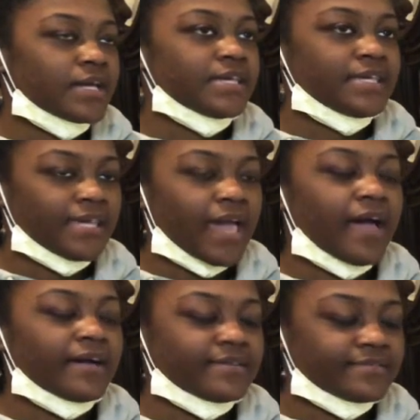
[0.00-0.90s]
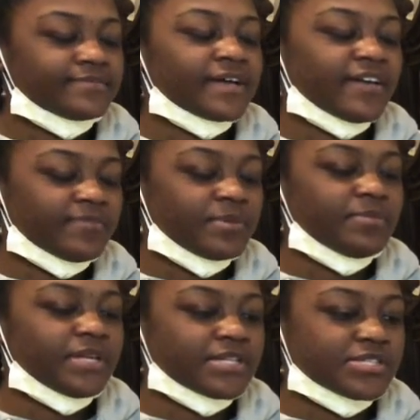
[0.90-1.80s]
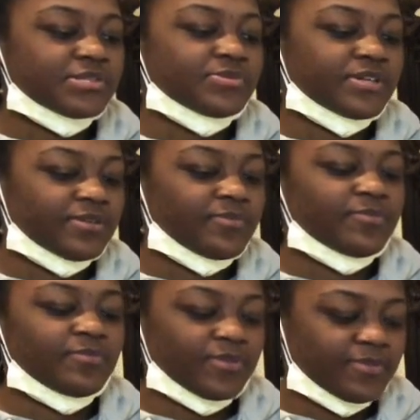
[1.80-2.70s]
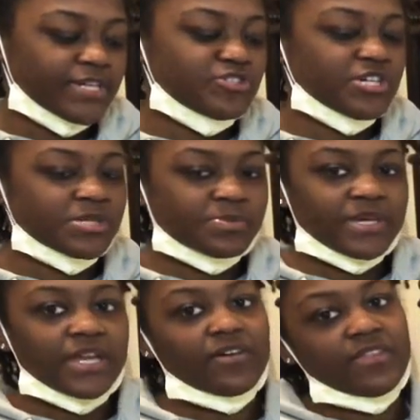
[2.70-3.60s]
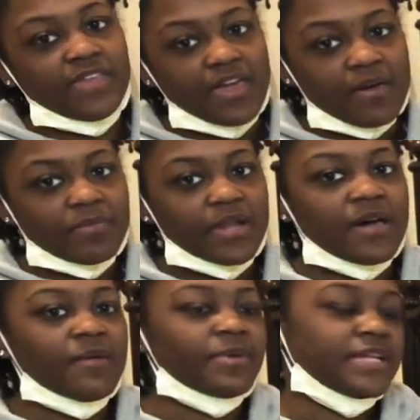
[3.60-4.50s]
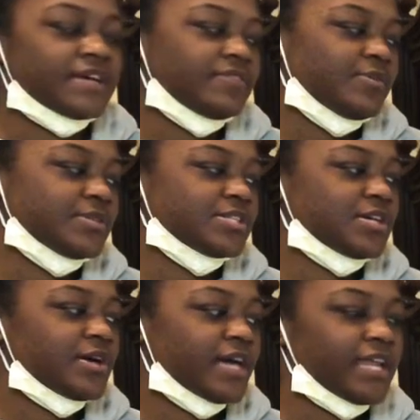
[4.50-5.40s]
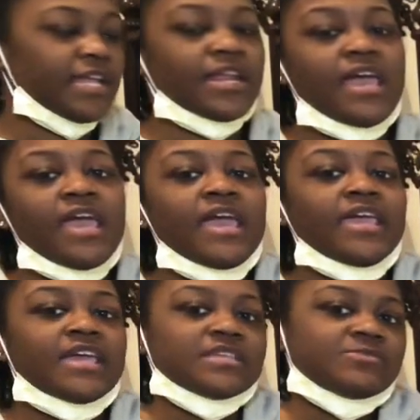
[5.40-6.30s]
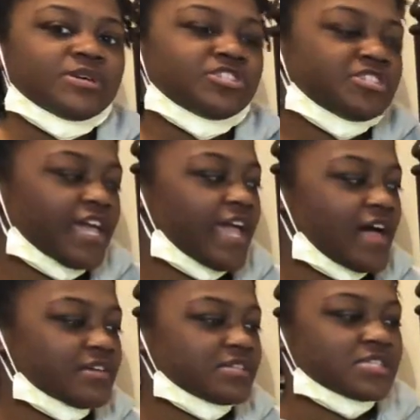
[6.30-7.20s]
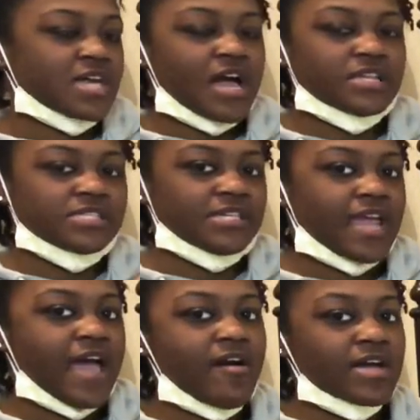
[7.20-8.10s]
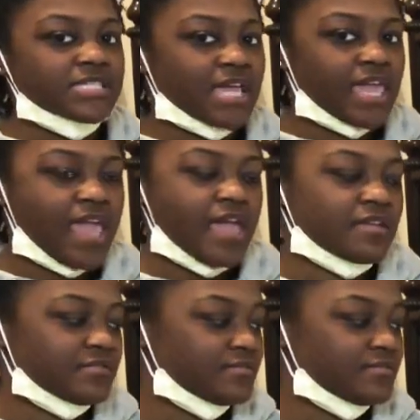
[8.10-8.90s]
Yeah, I've been meaning to do it. With my transplant and everything coming up, I definitely want to go ahead and get as much dialysis content out as I can.